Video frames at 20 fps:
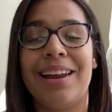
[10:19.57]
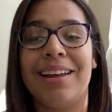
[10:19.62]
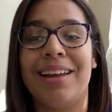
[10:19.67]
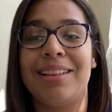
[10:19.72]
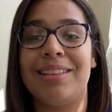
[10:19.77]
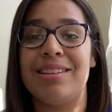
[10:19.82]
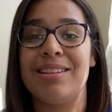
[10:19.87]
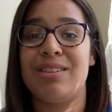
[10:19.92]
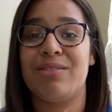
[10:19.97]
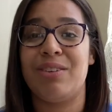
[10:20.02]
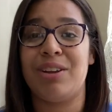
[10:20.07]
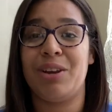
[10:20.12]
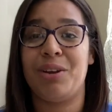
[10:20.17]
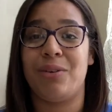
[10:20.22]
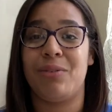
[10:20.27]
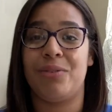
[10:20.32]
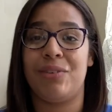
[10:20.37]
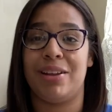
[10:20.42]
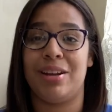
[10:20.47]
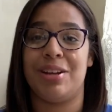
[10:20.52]
this video
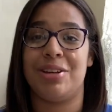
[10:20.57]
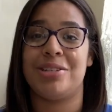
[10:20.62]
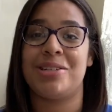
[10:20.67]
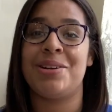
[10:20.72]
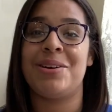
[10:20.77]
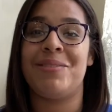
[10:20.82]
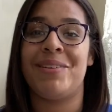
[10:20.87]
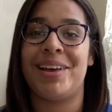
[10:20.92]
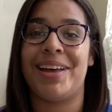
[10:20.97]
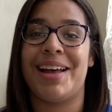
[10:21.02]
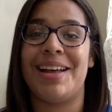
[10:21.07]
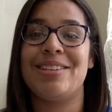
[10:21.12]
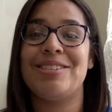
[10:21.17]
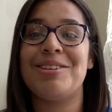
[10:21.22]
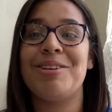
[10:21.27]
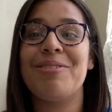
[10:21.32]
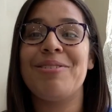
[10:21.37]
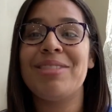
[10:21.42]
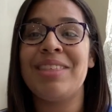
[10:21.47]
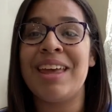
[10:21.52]
finished. Oh my god.
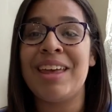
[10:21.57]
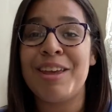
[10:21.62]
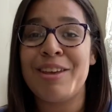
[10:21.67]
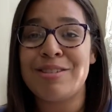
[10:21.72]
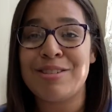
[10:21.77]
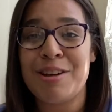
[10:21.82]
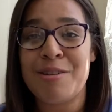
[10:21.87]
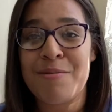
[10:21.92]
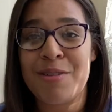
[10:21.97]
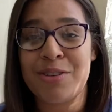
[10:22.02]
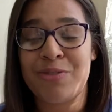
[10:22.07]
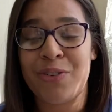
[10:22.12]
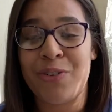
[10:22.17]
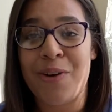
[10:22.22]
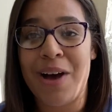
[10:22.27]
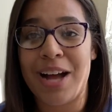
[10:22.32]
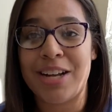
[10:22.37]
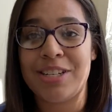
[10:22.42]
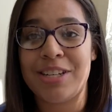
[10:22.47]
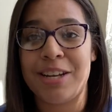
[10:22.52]
So thank you so much for
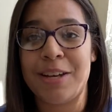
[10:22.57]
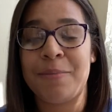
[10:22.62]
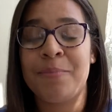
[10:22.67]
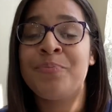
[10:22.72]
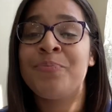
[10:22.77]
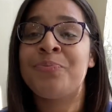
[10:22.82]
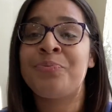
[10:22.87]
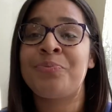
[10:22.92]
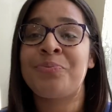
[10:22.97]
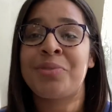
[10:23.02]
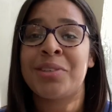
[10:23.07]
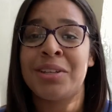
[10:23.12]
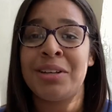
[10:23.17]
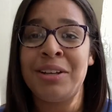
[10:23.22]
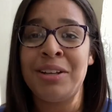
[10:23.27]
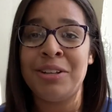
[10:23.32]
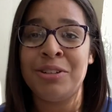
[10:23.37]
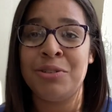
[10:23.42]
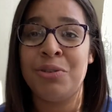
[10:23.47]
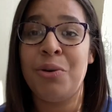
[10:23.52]
watching.
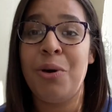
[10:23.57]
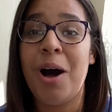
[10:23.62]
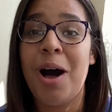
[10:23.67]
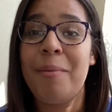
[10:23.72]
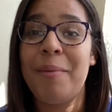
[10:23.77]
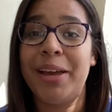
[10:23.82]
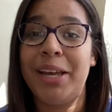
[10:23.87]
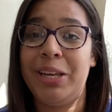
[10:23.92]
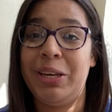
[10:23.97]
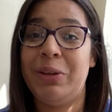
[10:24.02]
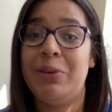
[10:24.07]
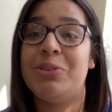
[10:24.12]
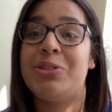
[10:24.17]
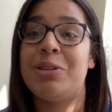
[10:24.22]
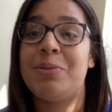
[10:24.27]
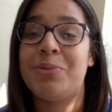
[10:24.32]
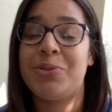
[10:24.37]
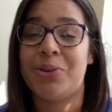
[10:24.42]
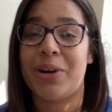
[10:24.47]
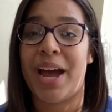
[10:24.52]
To all my new
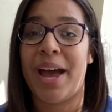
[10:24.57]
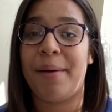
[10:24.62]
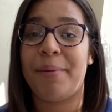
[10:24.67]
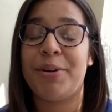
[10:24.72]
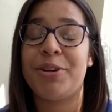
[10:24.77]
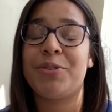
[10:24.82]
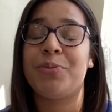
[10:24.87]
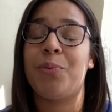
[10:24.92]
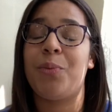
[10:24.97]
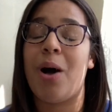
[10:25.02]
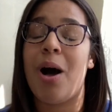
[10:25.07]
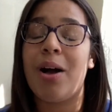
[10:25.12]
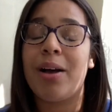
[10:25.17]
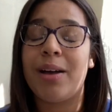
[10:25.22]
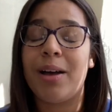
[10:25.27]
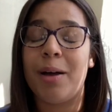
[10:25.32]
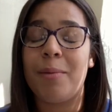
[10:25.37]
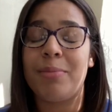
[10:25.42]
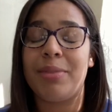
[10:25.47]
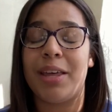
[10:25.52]
subscribers,
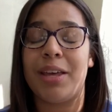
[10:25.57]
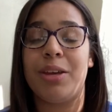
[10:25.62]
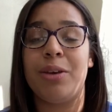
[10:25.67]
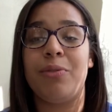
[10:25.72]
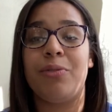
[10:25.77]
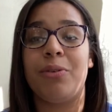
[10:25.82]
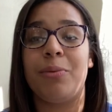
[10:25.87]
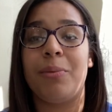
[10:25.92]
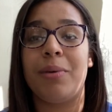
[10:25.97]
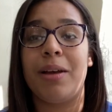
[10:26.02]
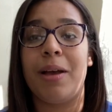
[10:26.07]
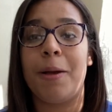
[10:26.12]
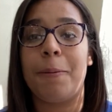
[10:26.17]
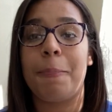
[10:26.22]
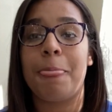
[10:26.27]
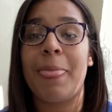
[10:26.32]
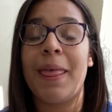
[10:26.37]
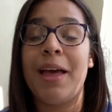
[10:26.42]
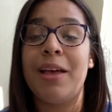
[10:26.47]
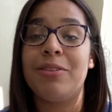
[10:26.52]
welcome. Thank you for
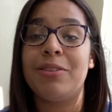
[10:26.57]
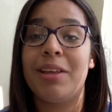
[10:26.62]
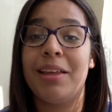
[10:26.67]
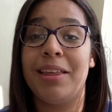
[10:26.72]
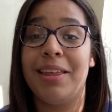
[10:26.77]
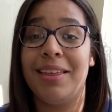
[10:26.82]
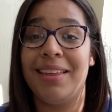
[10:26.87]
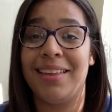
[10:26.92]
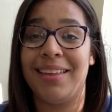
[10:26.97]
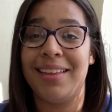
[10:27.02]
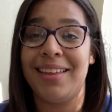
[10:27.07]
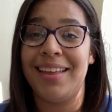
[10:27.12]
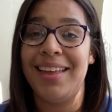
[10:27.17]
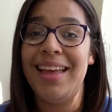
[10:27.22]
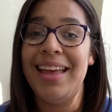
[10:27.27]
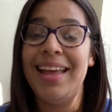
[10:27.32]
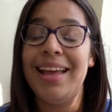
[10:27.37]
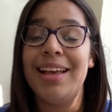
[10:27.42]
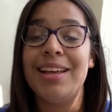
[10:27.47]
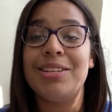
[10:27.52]

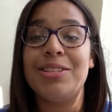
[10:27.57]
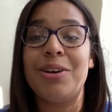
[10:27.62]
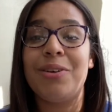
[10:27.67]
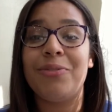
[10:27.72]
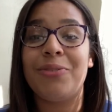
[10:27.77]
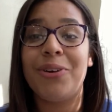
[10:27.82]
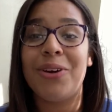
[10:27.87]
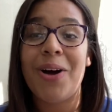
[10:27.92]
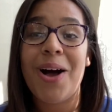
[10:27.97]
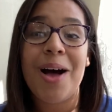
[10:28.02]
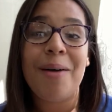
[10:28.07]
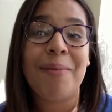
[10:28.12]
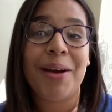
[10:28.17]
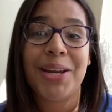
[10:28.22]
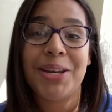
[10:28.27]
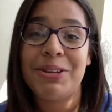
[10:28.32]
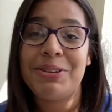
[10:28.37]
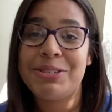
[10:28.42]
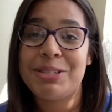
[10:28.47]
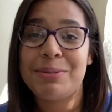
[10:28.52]
So for all my
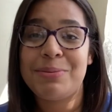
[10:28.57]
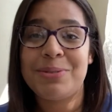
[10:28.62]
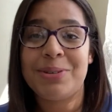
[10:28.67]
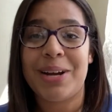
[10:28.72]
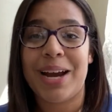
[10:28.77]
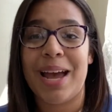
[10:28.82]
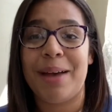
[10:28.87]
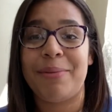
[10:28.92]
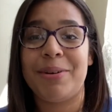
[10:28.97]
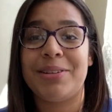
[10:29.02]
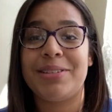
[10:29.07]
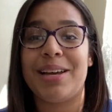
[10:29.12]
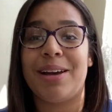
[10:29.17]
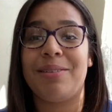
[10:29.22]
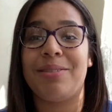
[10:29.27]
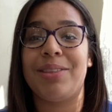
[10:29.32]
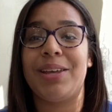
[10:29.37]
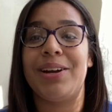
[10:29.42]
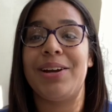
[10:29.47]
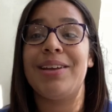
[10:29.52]
new subscribers
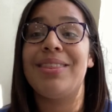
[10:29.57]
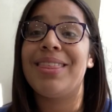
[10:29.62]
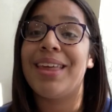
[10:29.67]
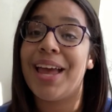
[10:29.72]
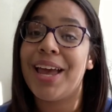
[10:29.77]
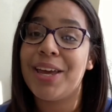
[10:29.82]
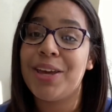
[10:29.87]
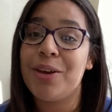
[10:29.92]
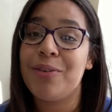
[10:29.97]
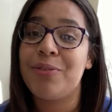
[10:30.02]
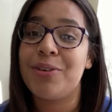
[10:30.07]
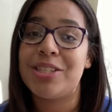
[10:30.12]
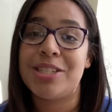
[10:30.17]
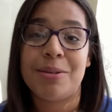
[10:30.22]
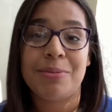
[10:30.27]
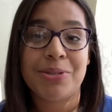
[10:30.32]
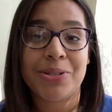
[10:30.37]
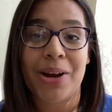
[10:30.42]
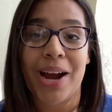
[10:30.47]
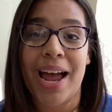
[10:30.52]
out there, thank you for
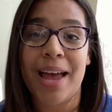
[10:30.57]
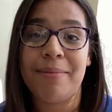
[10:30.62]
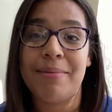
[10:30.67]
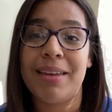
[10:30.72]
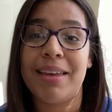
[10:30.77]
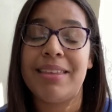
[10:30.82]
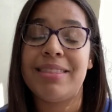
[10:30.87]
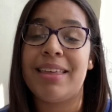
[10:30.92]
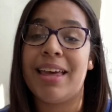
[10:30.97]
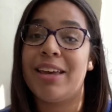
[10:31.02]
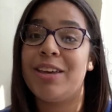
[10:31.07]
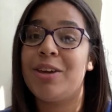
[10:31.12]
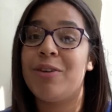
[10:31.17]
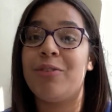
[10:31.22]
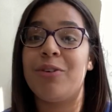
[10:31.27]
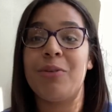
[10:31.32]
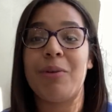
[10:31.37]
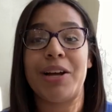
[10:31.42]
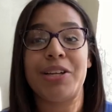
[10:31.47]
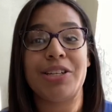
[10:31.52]
subscribing. Thank you
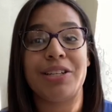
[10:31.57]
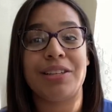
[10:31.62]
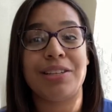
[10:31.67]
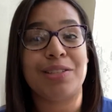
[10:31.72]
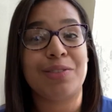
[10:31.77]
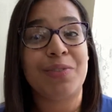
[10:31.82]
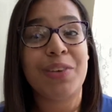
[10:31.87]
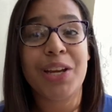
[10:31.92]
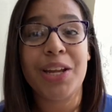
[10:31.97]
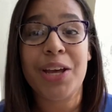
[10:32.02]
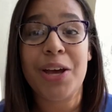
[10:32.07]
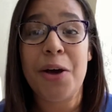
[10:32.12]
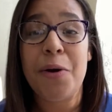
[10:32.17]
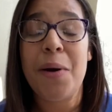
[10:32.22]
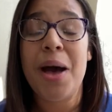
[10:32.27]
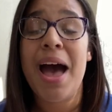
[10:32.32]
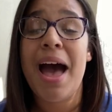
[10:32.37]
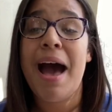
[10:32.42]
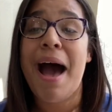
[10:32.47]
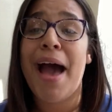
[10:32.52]
for watching this video.
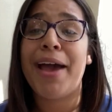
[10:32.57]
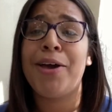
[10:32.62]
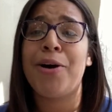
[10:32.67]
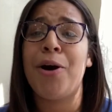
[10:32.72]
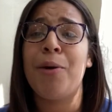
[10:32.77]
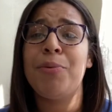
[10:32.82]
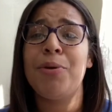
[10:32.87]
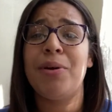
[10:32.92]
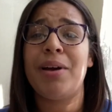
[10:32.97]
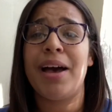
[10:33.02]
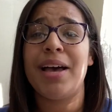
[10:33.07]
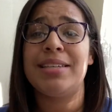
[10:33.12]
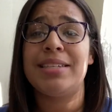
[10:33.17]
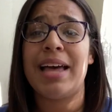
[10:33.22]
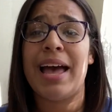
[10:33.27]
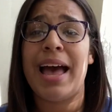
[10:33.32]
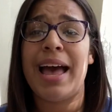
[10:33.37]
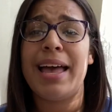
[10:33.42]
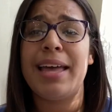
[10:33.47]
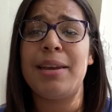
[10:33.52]
I hope you guys
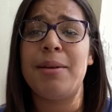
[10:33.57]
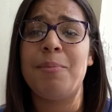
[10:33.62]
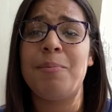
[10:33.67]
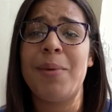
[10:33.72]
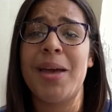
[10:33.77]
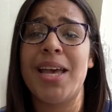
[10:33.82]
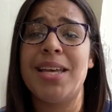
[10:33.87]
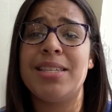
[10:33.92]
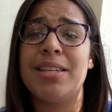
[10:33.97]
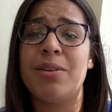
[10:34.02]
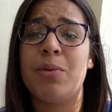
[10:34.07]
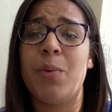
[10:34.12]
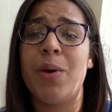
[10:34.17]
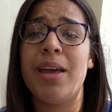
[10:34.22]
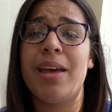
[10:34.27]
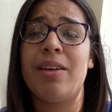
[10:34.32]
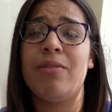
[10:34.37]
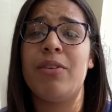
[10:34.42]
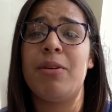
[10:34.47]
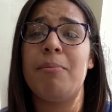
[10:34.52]
had an amazing
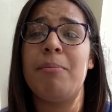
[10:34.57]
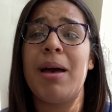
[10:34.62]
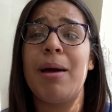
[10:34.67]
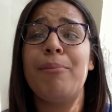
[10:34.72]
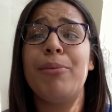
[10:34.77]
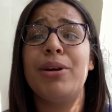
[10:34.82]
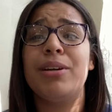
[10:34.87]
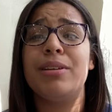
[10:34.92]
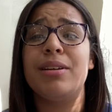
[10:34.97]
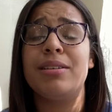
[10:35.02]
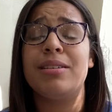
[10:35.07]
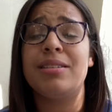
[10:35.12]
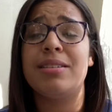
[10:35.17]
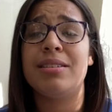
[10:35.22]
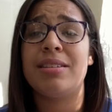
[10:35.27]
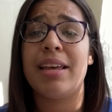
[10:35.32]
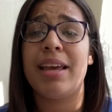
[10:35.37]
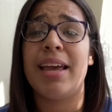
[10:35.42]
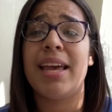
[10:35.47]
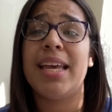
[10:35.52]
week, and remember to
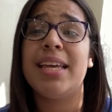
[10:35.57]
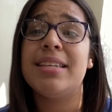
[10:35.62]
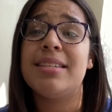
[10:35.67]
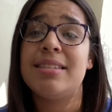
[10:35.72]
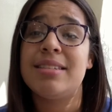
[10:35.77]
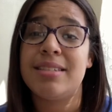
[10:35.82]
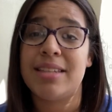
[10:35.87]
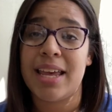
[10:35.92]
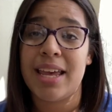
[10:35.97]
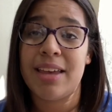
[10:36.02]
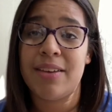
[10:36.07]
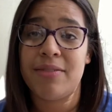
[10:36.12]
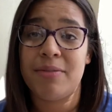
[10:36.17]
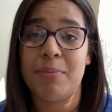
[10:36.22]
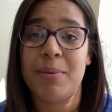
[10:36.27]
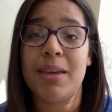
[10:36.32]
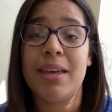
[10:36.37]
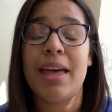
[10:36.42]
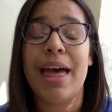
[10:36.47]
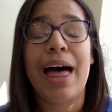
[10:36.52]
stay safe.
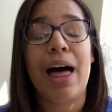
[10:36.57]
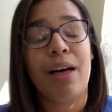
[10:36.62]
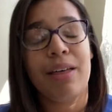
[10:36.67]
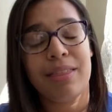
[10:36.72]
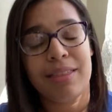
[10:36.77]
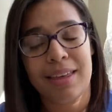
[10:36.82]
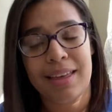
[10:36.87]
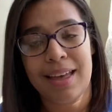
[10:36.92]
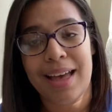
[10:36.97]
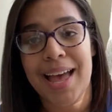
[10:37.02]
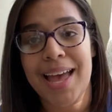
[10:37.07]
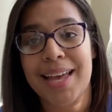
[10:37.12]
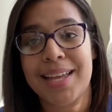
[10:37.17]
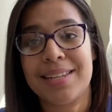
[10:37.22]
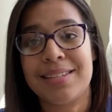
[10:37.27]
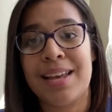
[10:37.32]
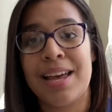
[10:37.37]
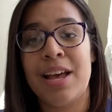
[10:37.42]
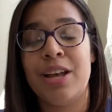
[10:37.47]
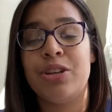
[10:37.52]
Be healthy,
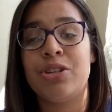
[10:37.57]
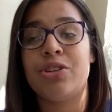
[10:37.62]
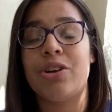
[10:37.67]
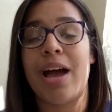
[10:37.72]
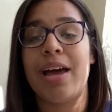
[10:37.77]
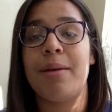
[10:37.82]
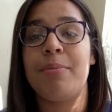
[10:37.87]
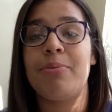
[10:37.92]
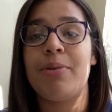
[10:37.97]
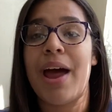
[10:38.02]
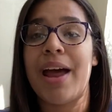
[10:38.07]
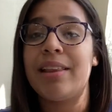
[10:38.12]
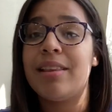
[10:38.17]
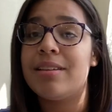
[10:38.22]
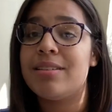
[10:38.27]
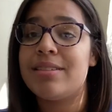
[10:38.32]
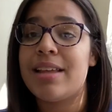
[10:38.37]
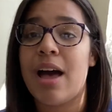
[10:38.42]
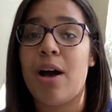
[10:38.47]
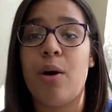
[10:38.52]
guys. Try to
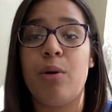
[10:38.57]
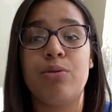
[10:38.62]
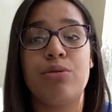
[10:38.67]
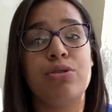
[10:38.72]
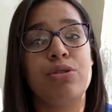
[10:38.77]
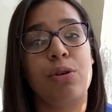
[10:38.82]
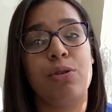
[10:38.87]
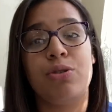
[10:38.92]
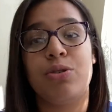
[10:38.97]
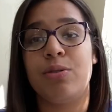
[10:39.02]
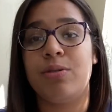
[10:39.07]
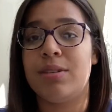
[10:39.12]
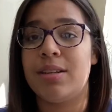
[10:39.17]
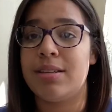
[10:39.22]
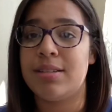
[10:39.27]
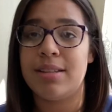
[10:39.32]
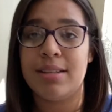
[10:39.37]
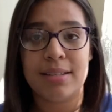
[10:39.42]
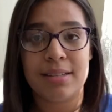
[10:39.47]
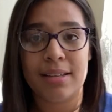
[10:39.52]
practice that whole social
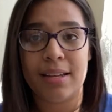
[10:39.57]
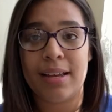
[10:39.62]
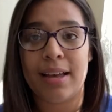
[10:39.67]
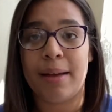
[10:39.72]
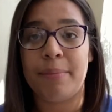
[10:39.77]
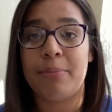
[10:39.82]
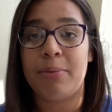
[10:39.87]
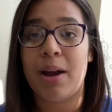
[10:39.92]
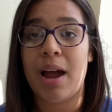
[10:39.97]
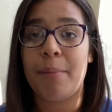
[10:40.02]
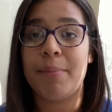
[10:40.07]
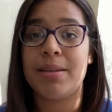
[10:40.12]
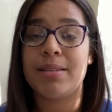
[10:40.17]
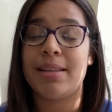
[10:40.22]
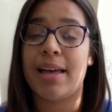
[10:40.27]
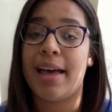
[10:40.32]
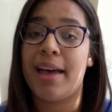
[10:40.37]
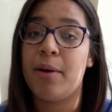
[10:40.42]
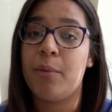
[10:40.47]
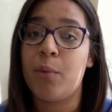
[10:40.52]
distancing. I promise
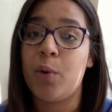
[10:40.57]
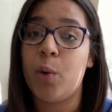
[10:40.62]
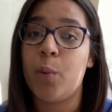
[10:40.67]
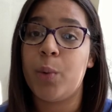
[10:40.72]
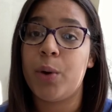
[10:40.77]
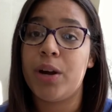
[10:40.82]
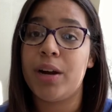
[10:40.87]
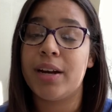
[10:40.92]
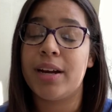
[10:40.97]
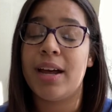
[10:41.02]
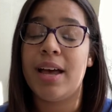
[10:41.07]
that it will work.